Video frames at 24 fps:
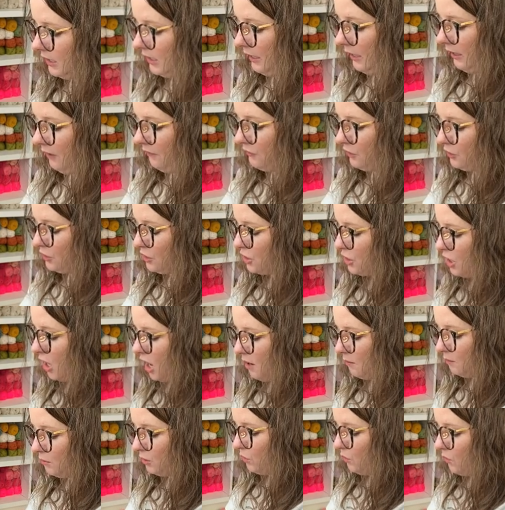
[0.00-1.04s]
If your
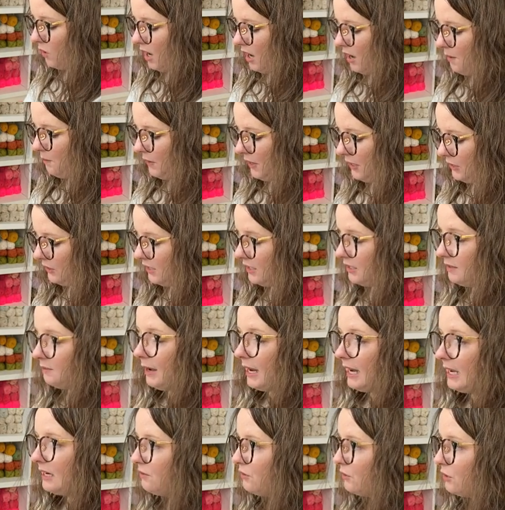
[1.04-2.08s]
shop blew up and the
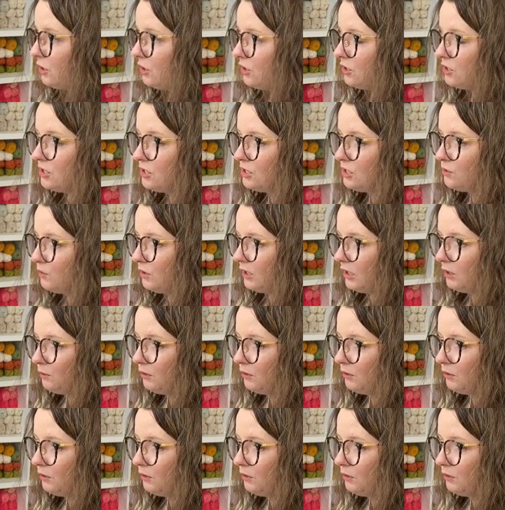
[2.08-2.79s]
demand for yours is really,